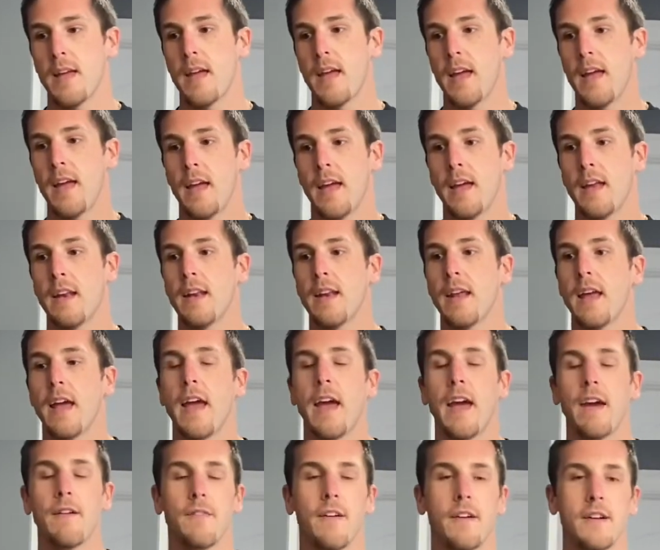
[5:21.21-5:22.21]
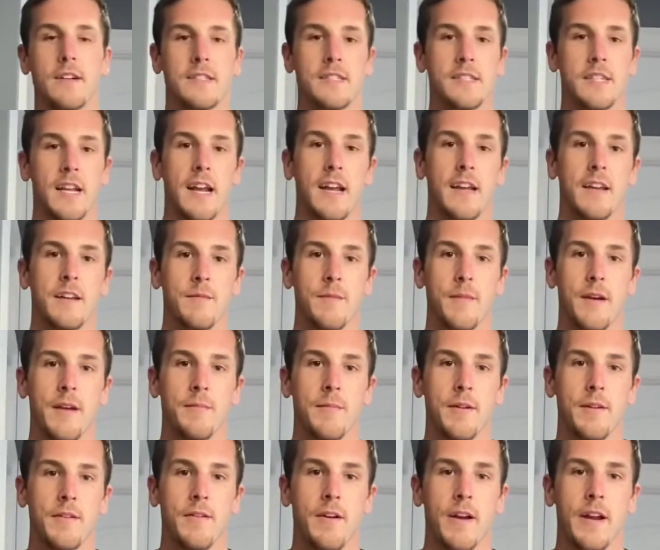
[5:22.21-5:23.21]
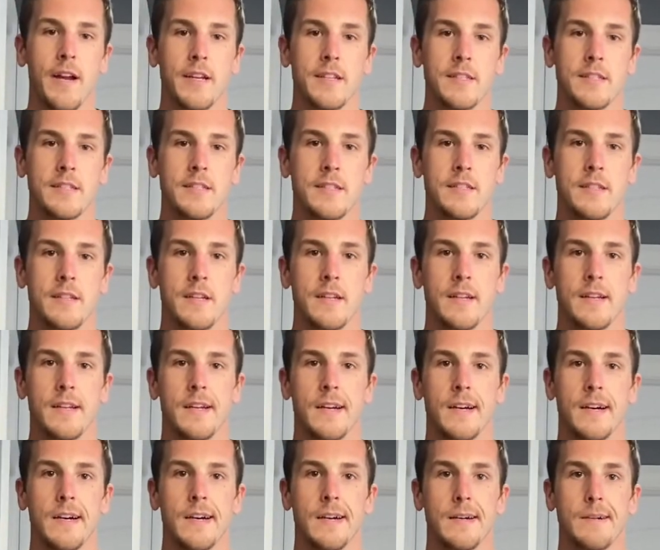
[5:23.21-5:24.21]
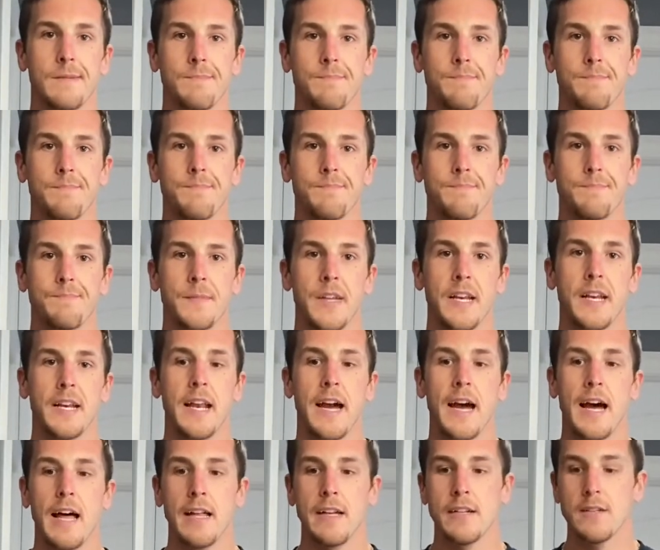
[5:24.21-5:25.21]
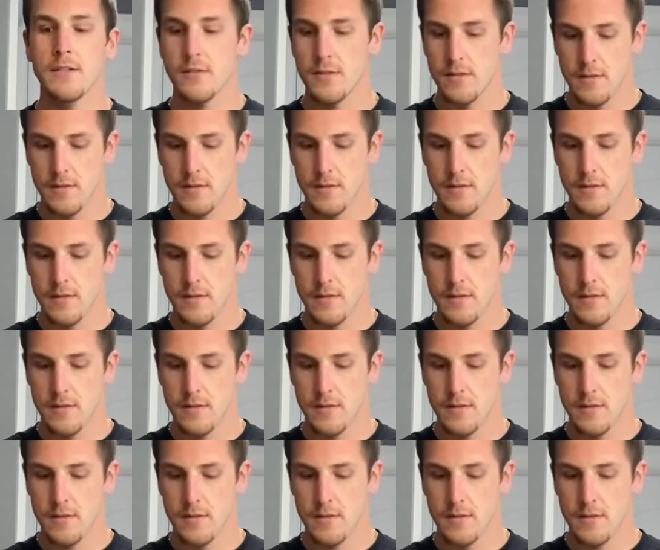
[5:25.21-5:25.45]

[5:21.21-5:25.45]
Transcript: and have our Second Amendment rights um, acknowledged.